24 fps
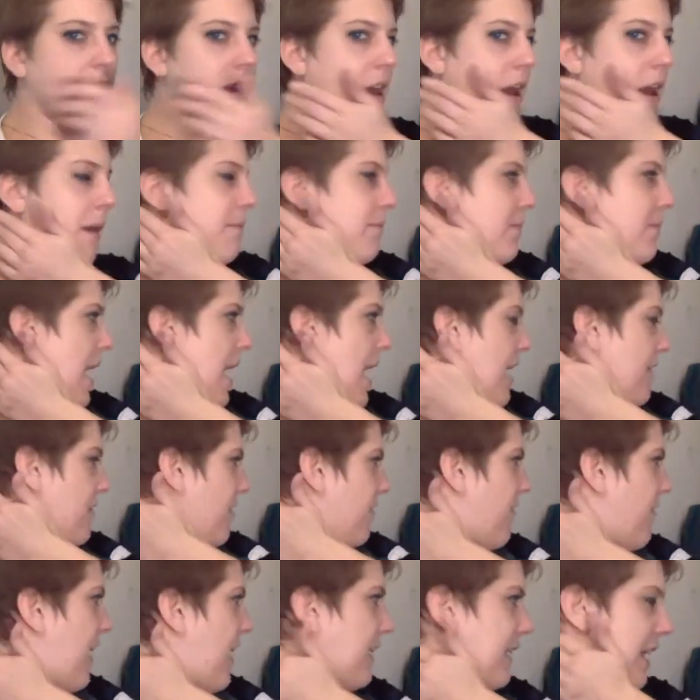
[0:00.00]
And
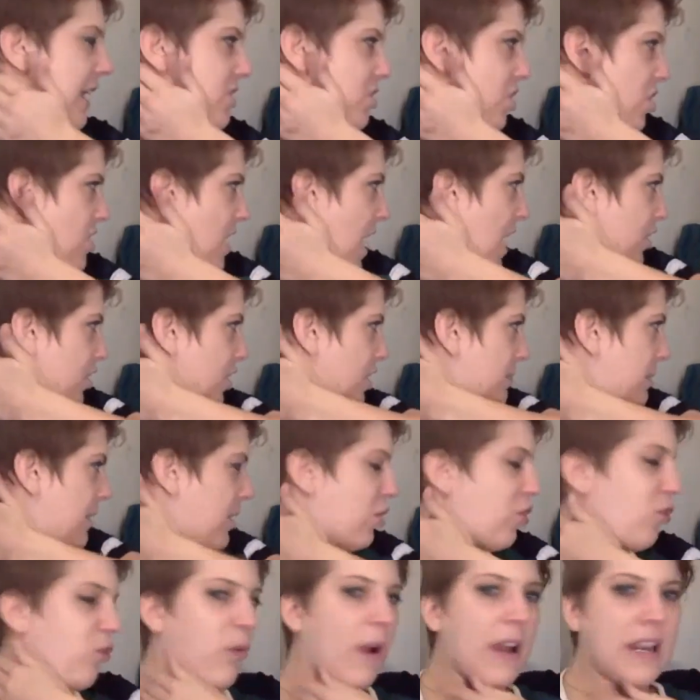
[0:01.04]
the Vikings are not going to be
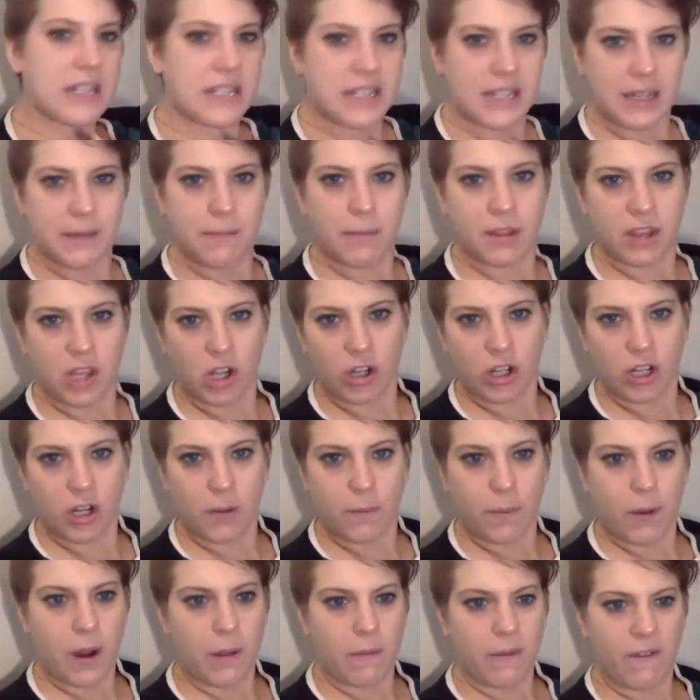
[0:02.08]
a great team, but they're going
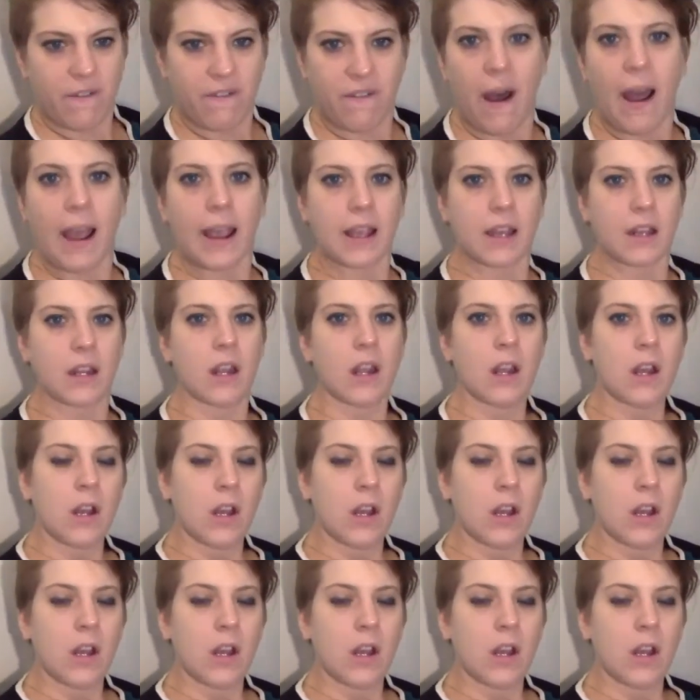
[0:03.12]
to put up a fight.